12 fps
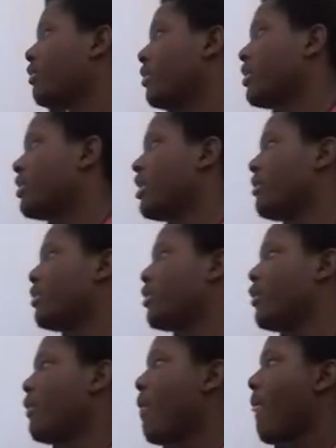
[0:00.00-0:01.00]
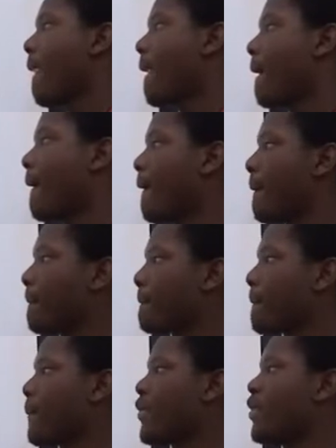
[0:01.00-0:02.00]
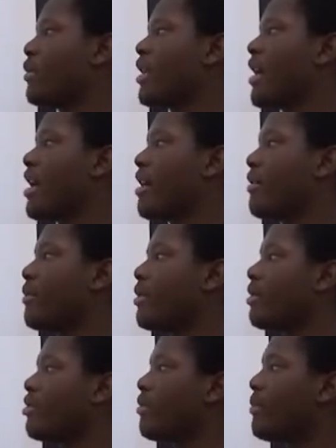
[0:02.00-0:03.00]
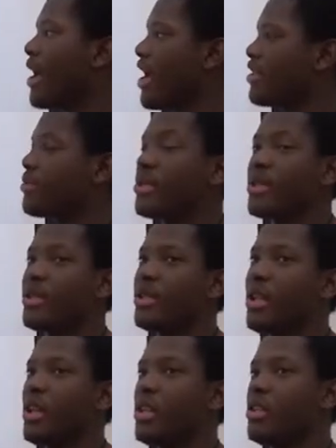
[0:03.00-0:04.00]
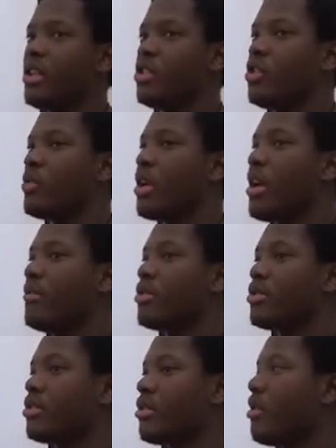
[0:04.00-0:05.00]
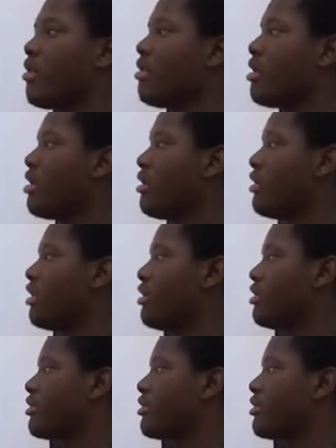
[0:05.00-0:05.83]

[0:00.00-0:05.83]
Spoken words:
So, for example, you will have your password, and then you will have your salt,